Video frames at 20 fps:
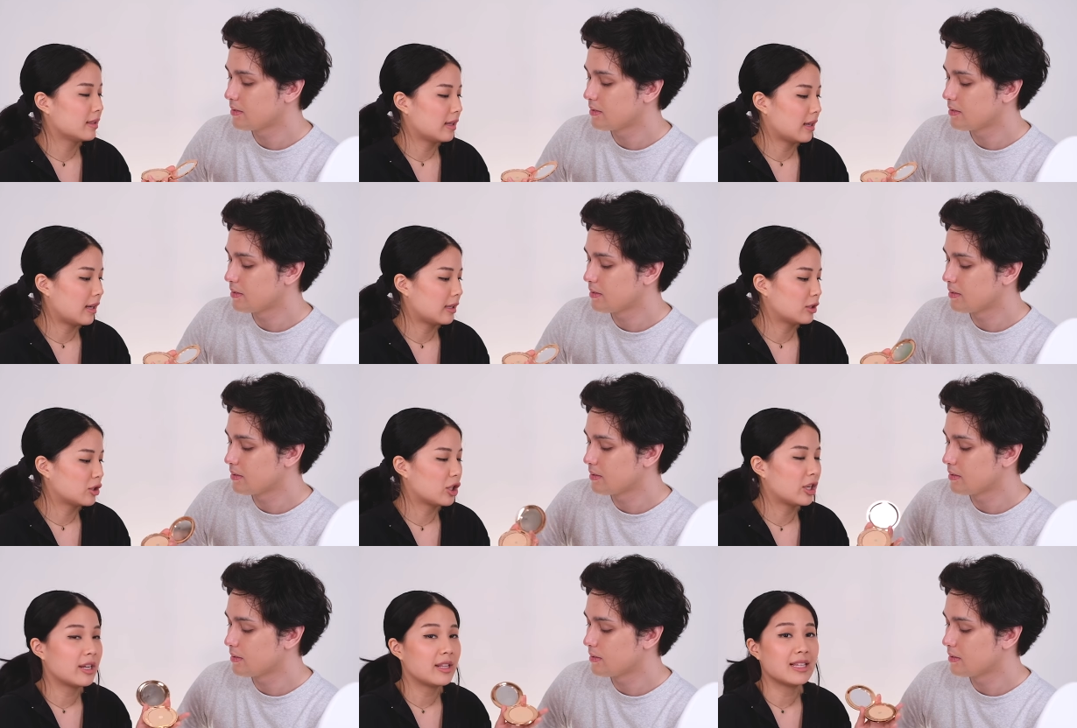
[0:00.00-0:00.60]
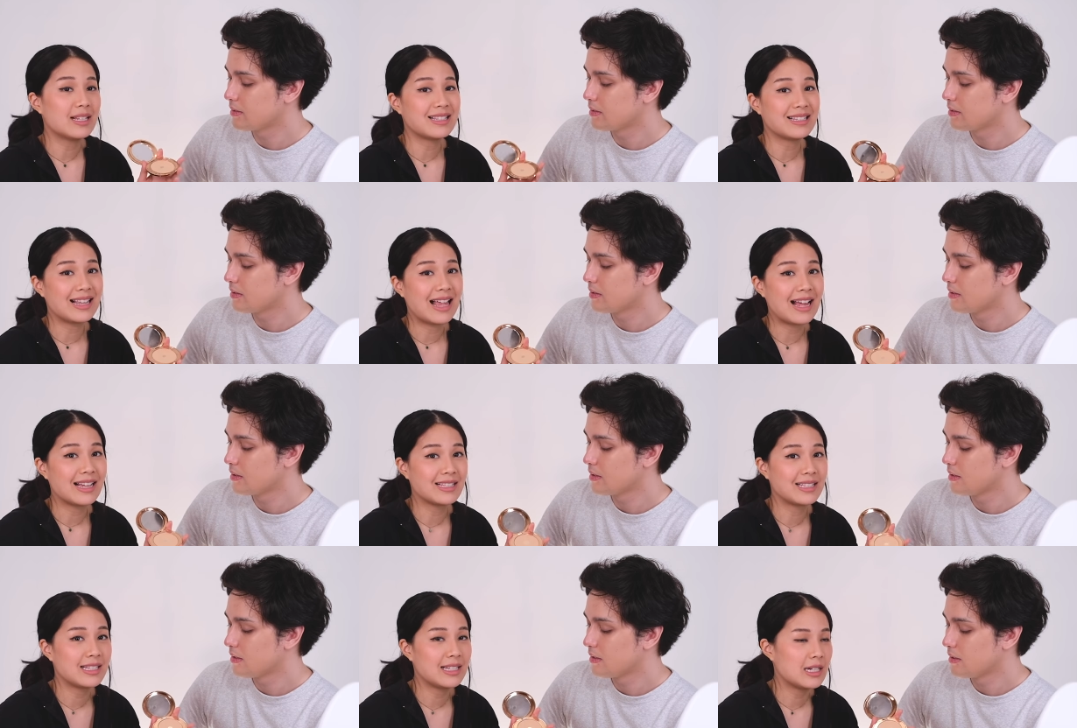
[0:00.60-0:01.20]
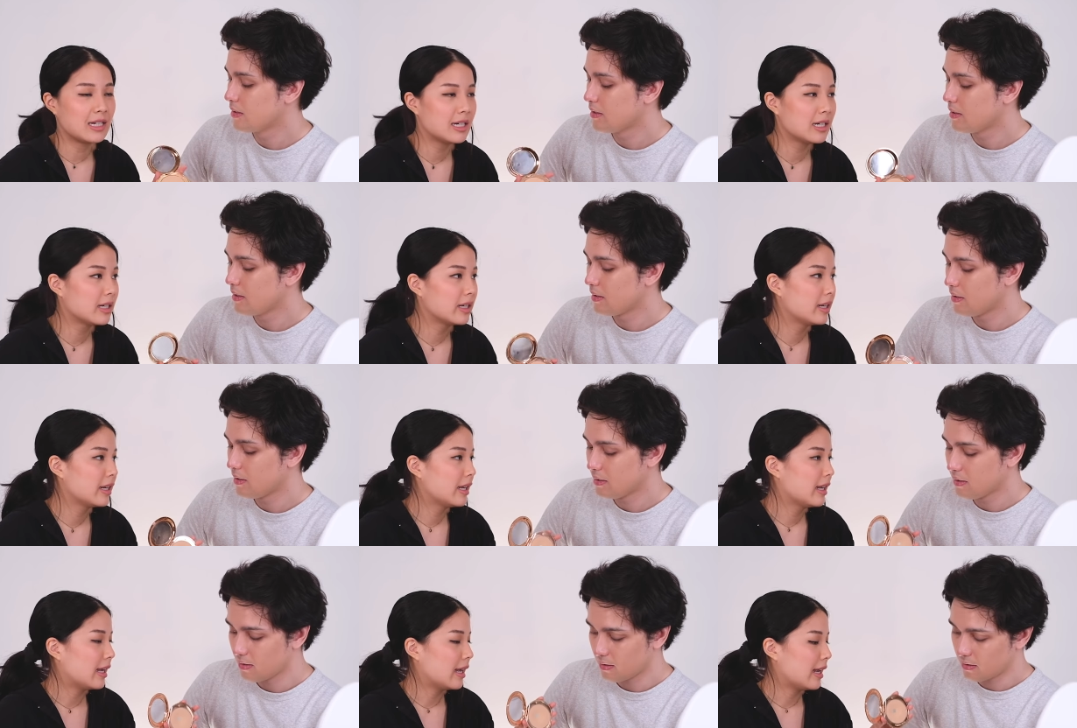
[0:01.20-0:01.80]
Speaker 1: I started this last year,
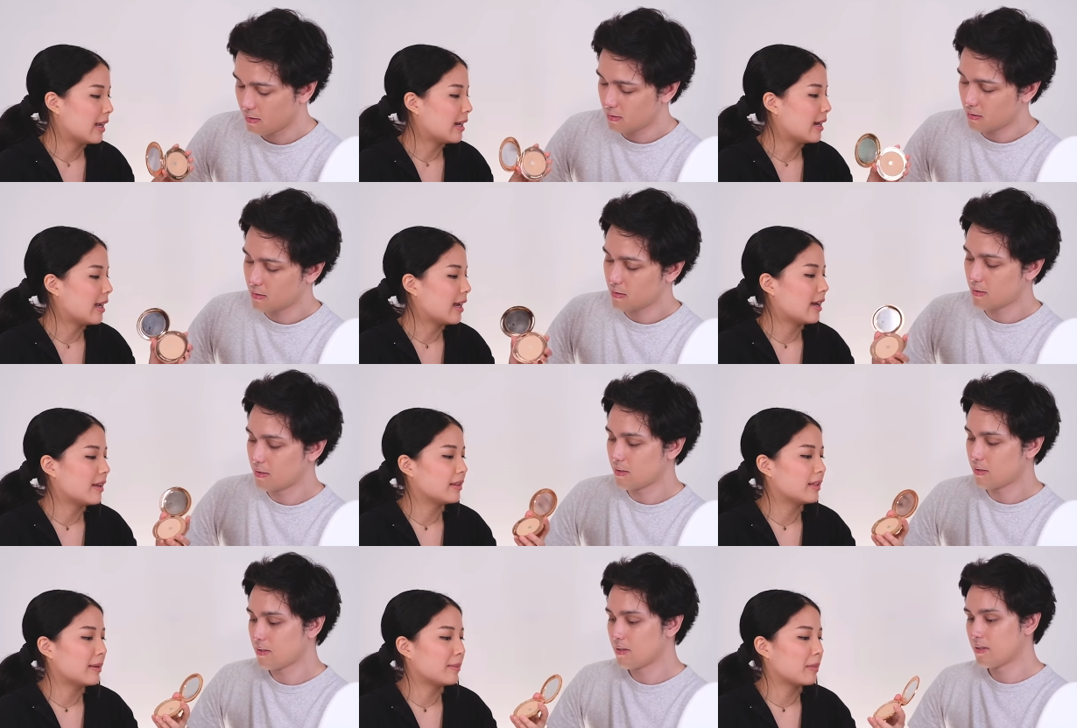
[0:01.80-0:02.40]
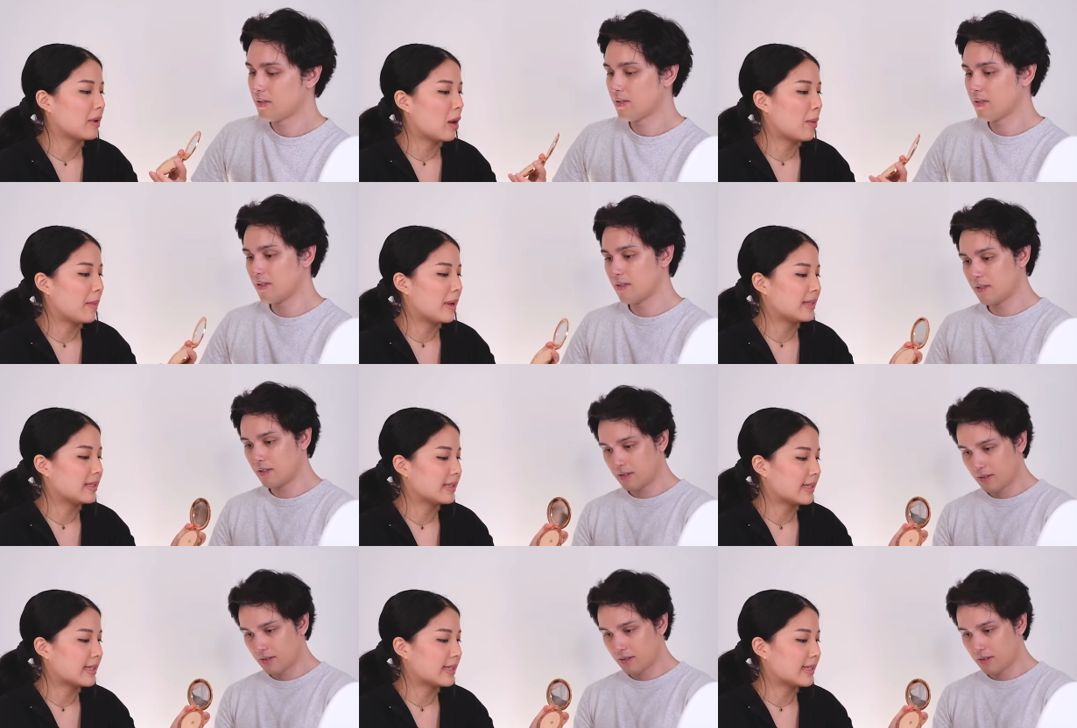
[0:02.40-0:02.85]
and I have them on my